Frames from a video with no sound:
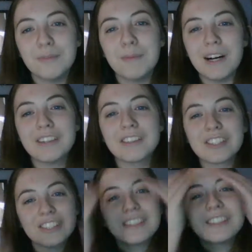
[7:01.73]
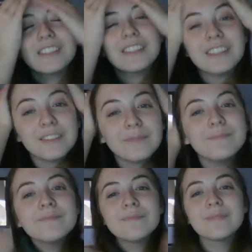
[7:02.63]
much.
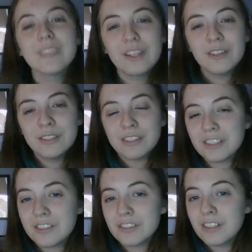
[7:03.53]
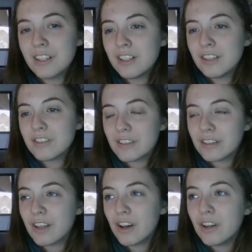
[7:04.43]
We're just
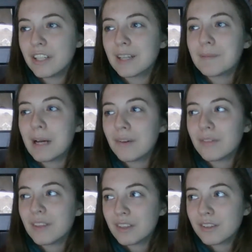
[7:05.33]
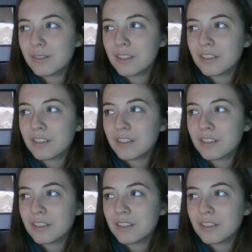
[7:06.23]
learning about this.